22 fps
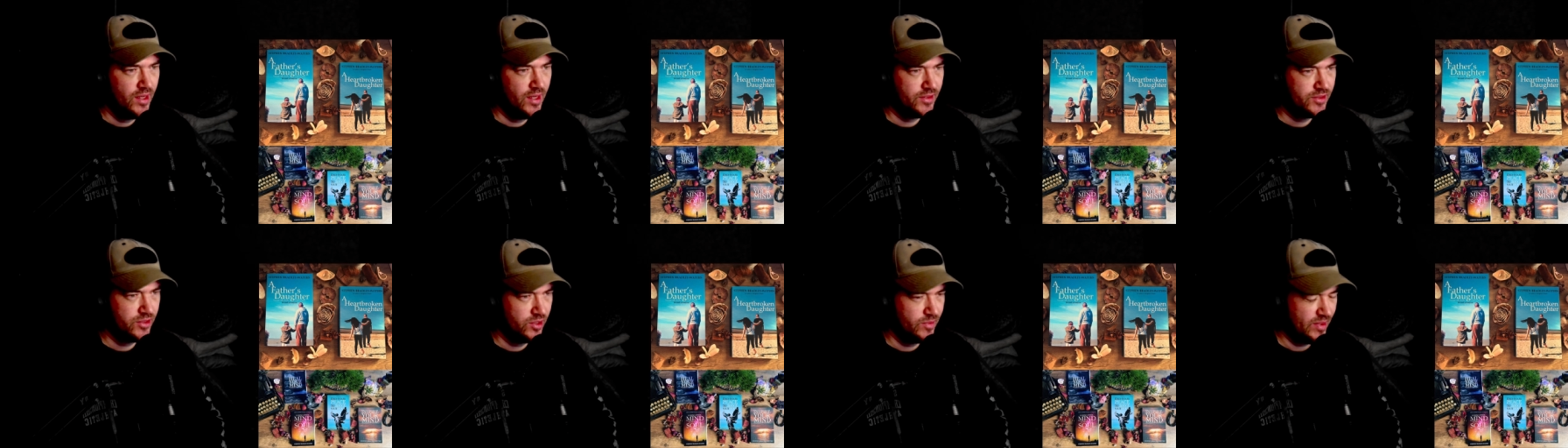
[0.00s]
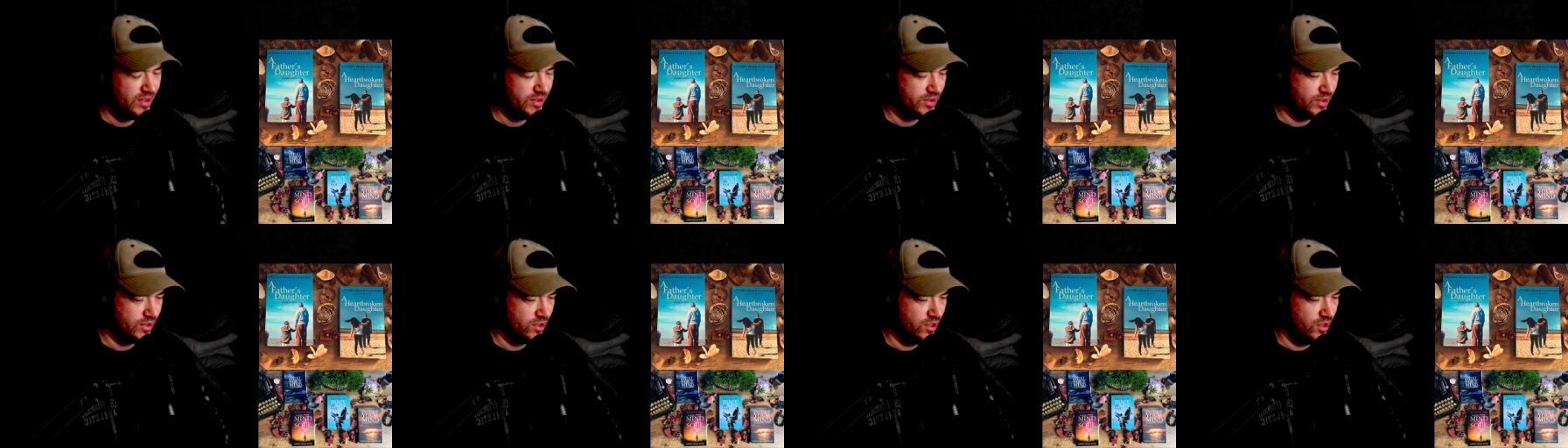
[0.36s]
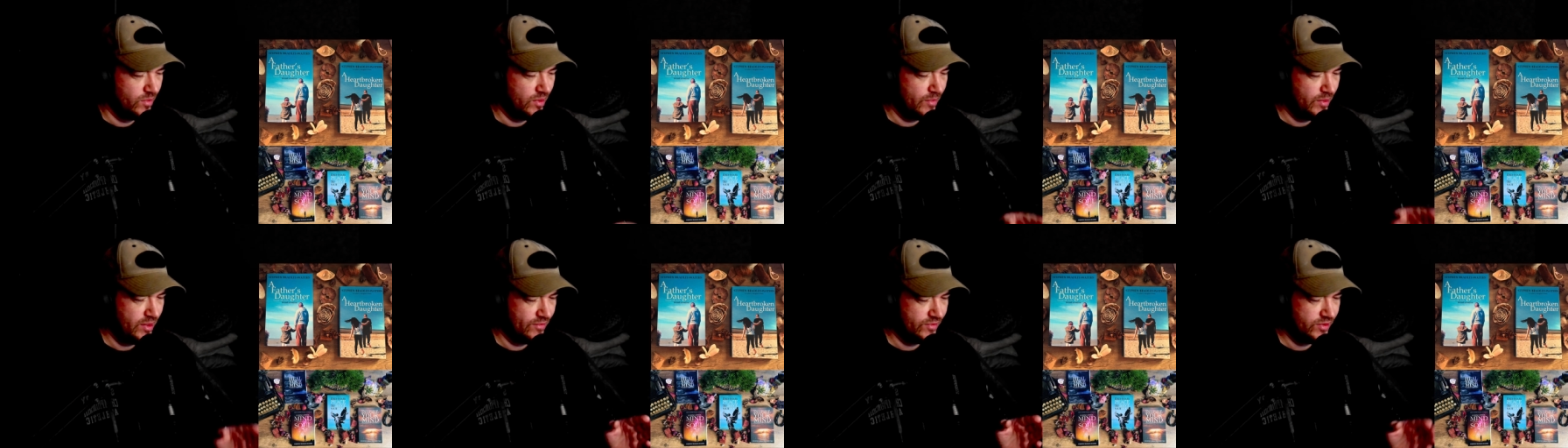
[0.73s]
I talk about this a
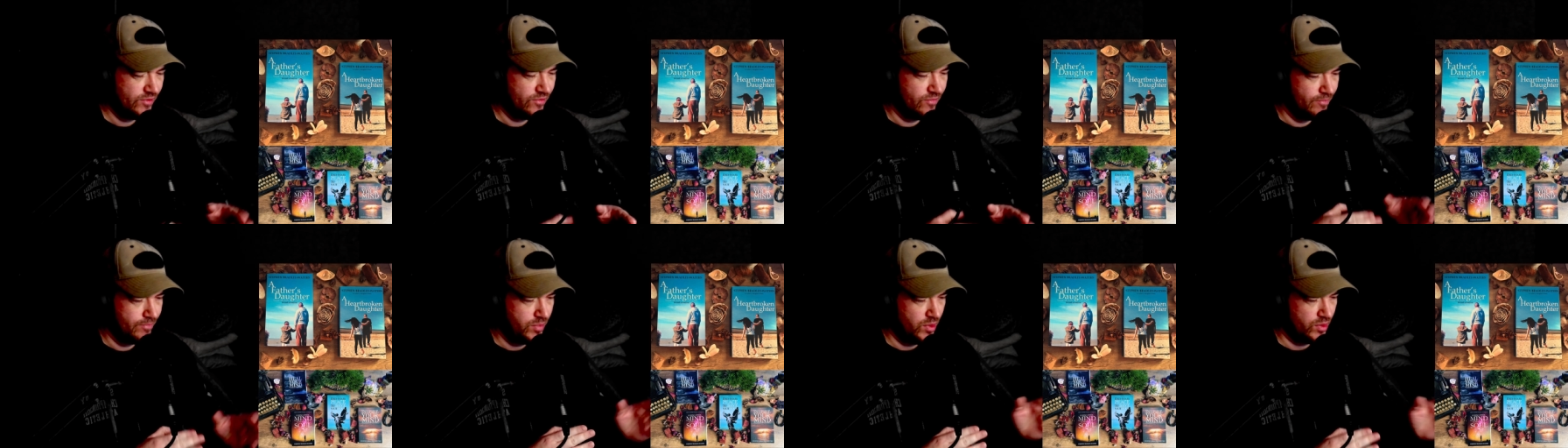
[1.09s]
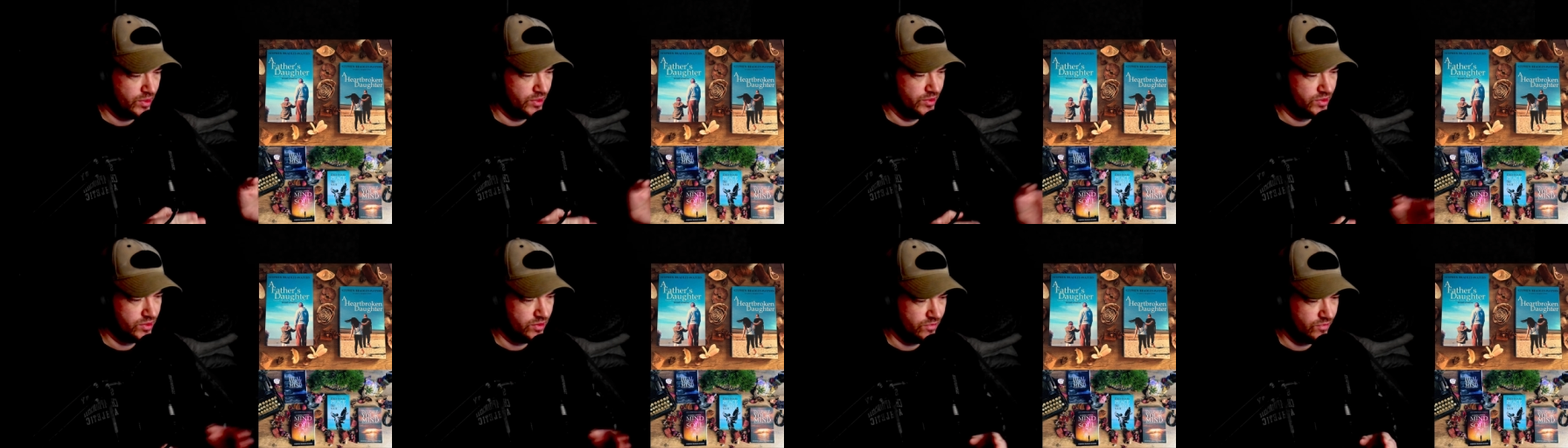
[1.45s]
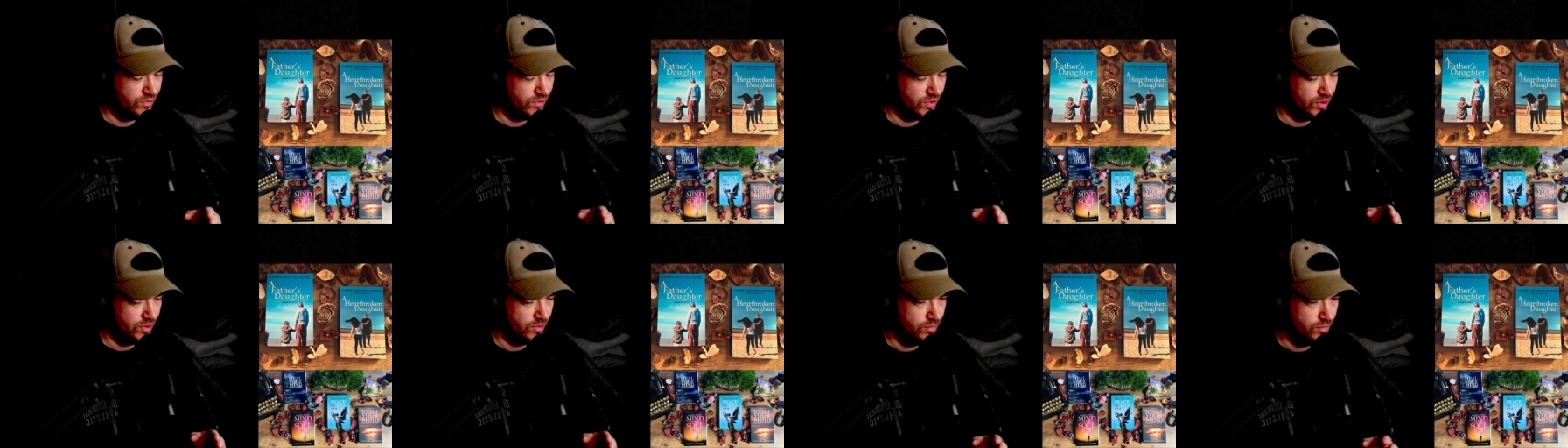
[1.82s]
lot, where we have different pockets
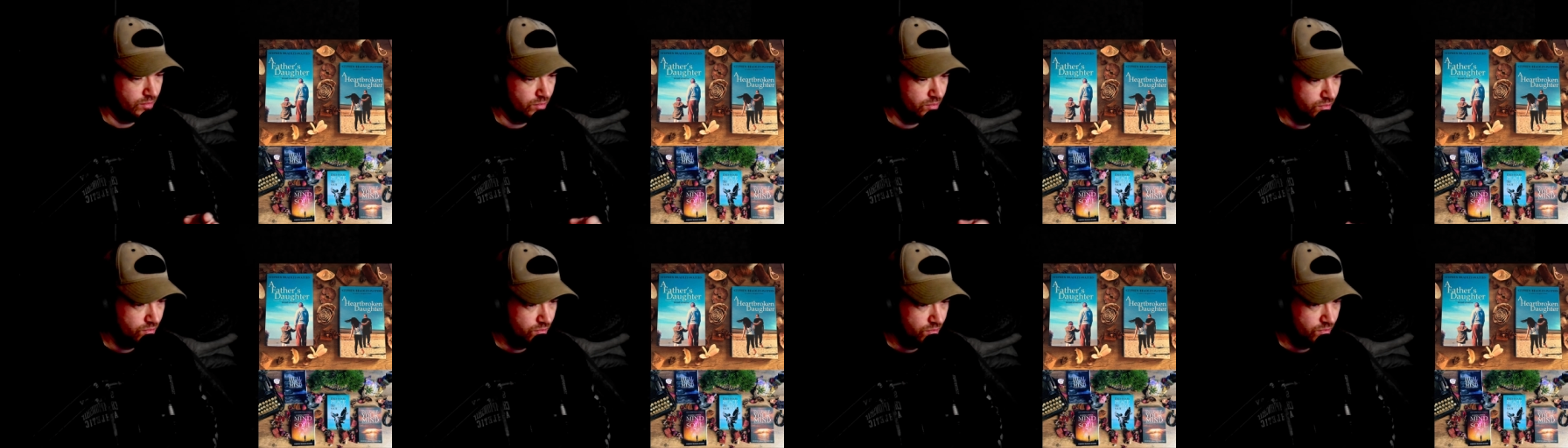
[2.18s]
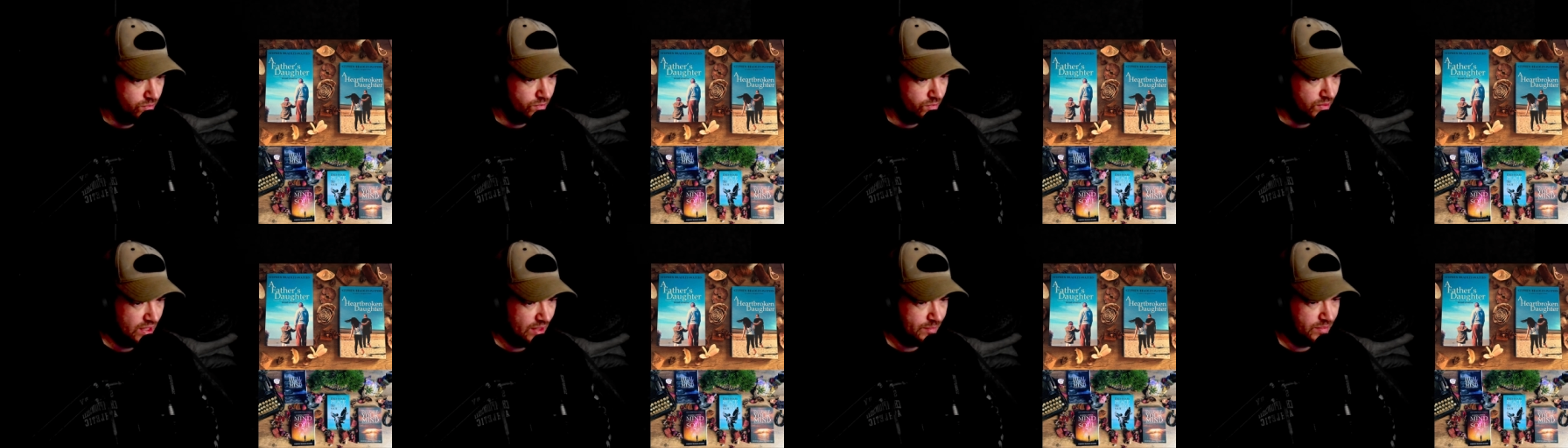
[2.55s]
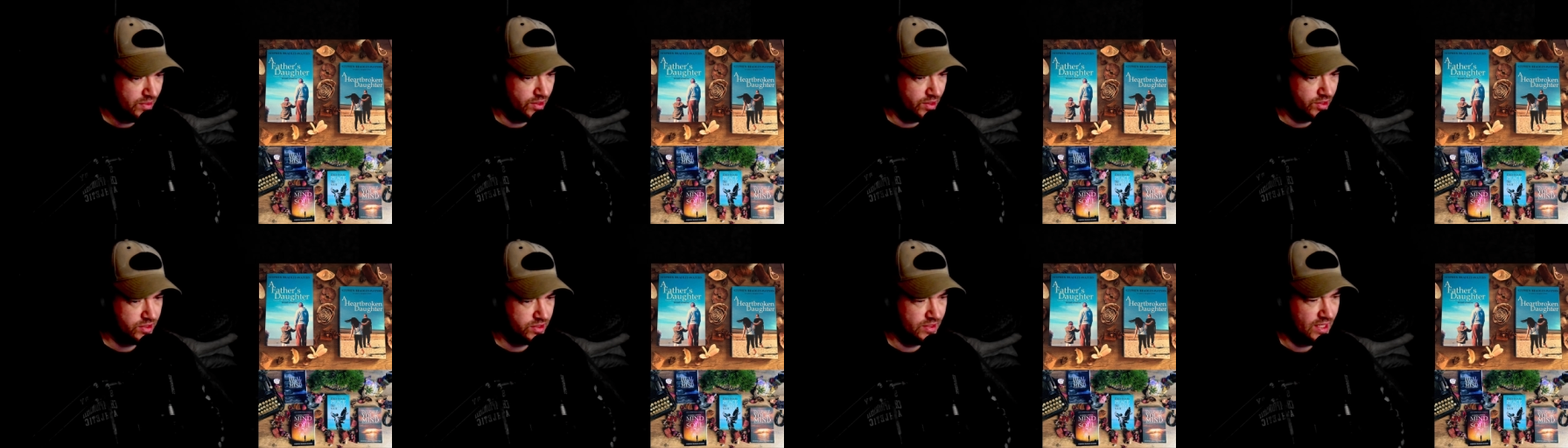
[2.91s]
of um, our
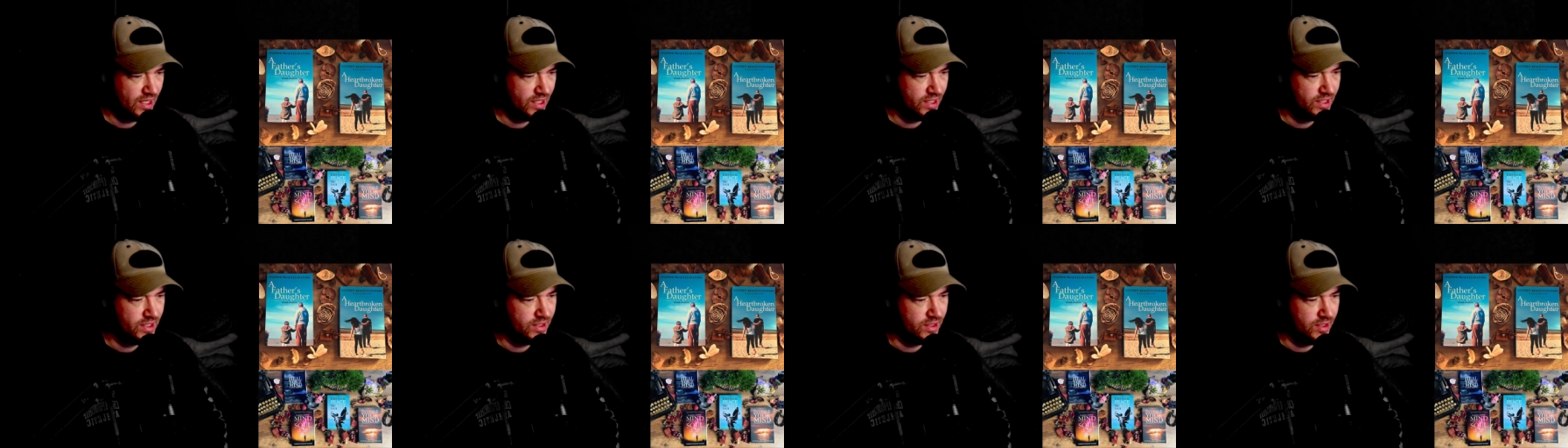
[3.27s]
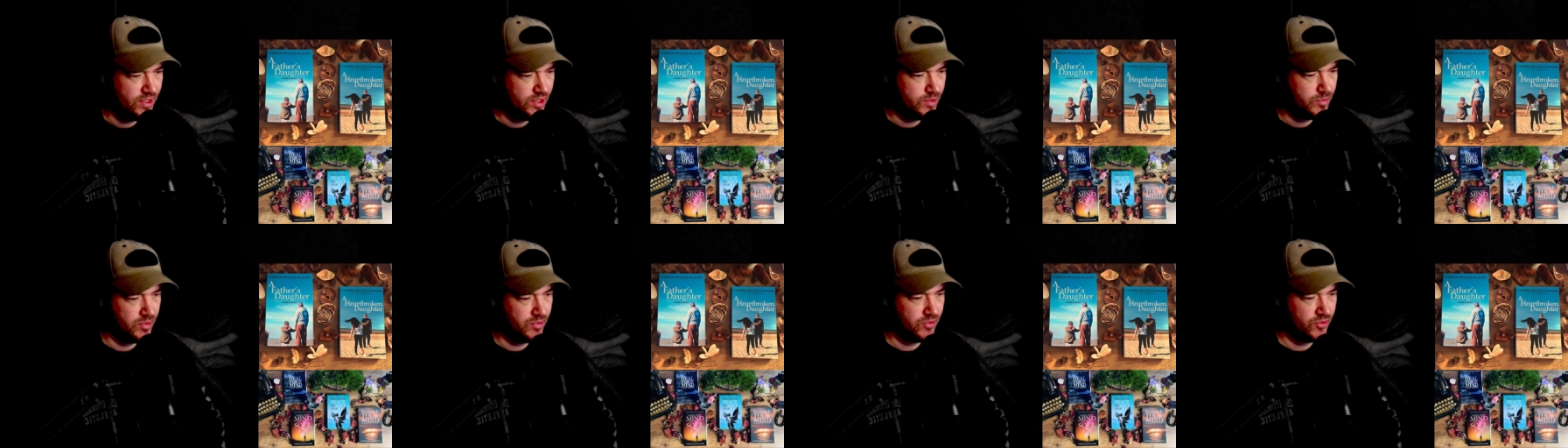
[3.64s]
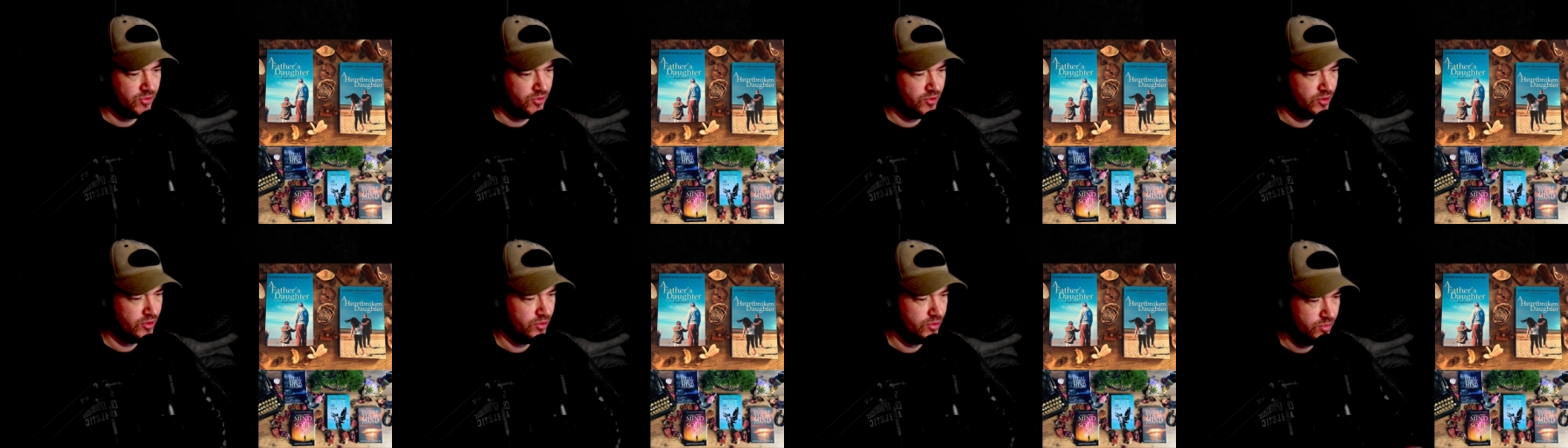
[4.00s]
personality that need to be
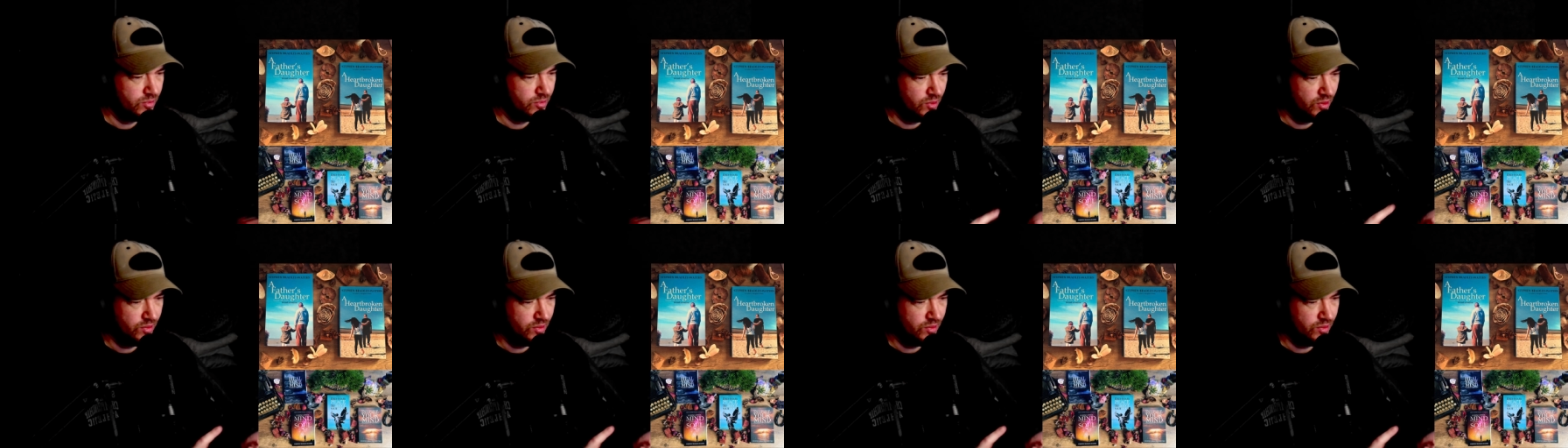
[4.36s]
fulfilled.